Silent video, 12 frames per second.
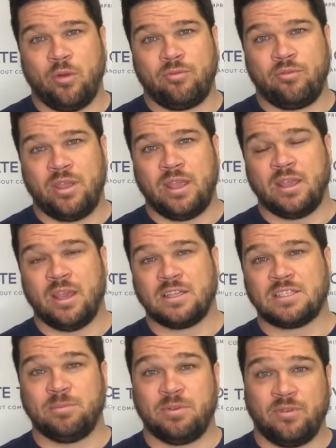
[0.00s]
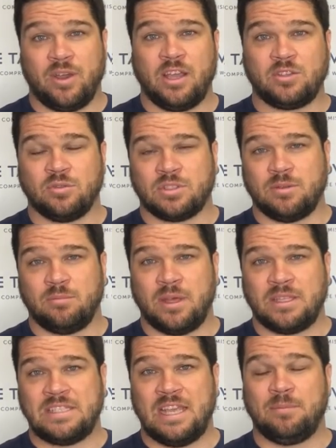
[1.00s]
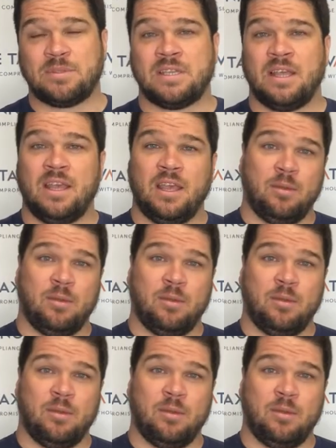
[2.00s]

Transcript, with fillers: offering uh, some advice or some tips